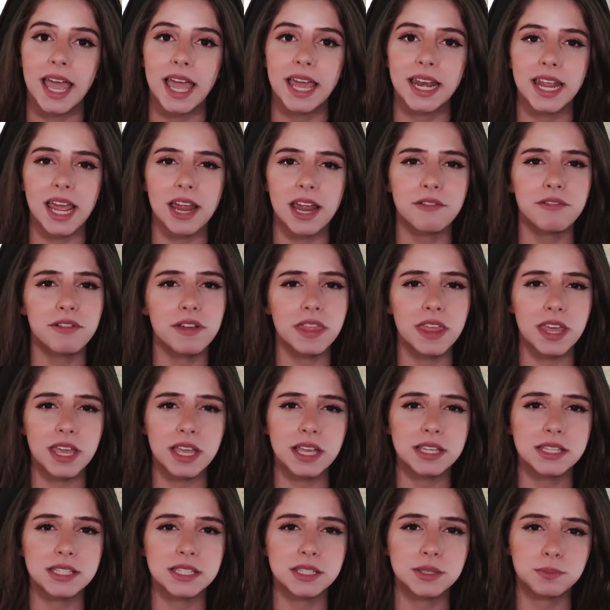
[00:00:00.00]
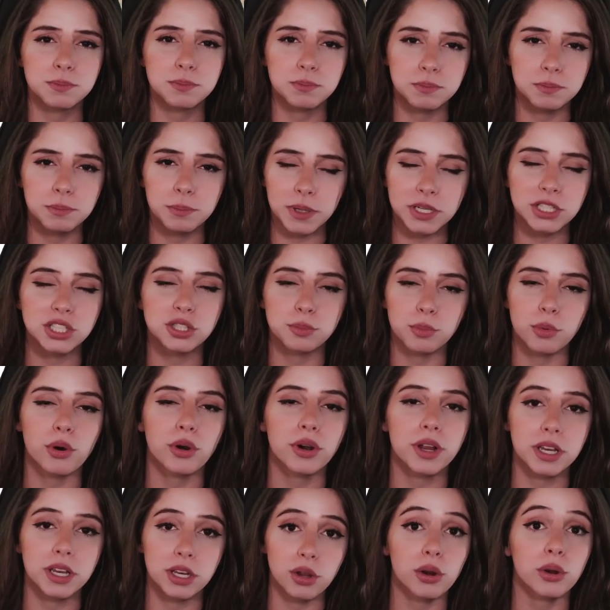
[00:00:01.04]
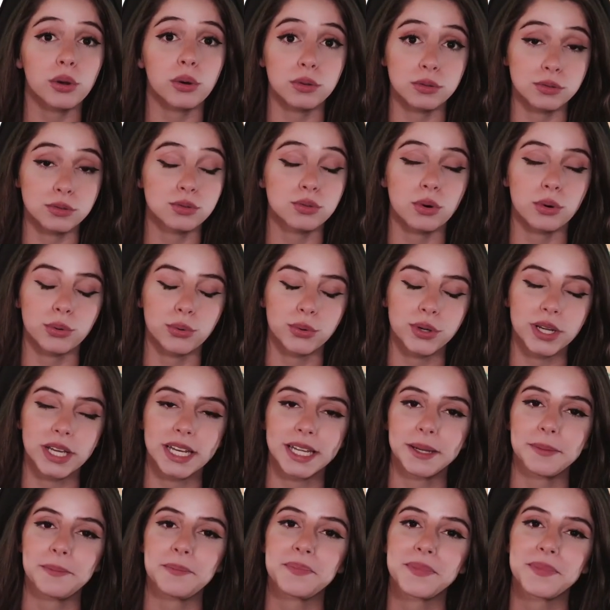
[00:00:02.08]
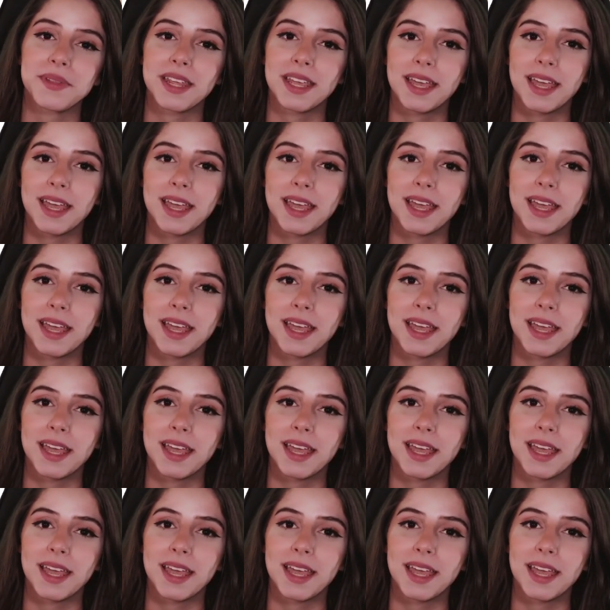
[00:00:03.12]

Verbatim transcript: and everything is much more in your control really